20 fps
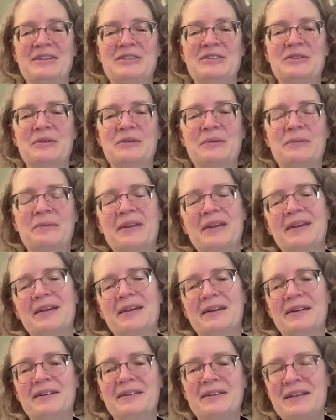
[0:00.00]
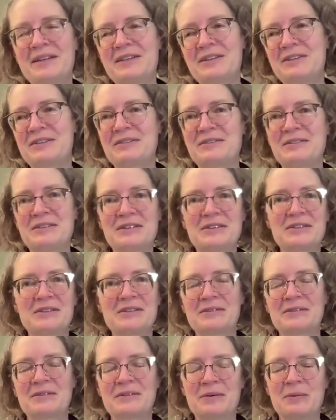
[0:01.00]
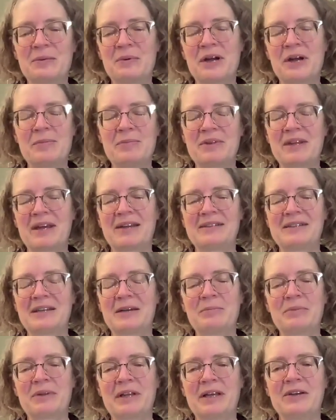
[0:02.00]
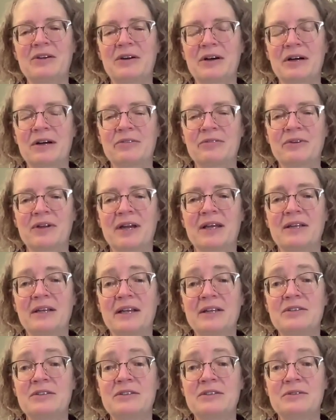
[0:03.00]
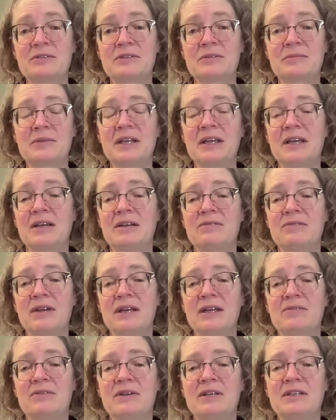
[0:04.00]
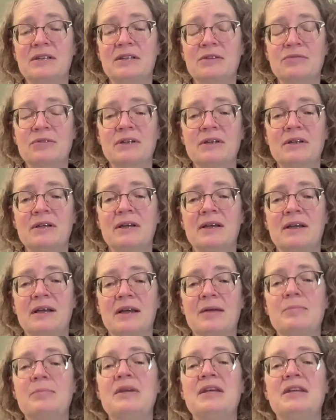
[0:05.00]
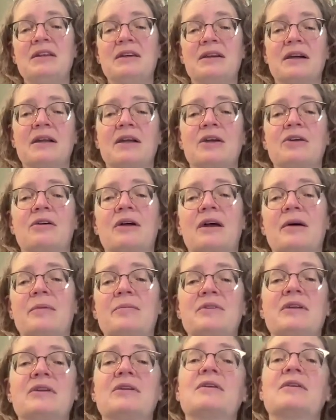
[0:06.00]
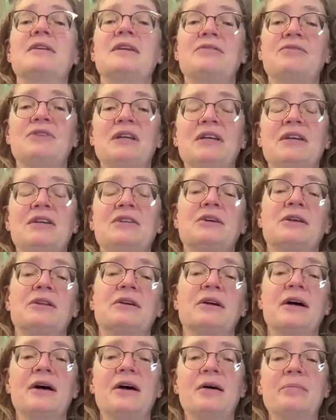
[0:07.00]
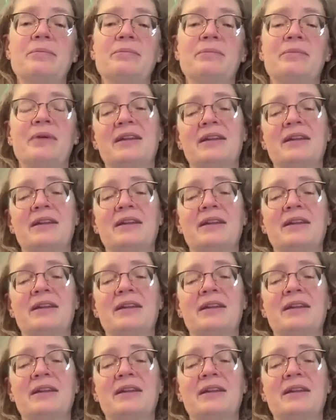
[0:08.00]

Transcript: So let's just wipe that template off and let's do something innovative and different and be the kind of crabs that are lifting each other up.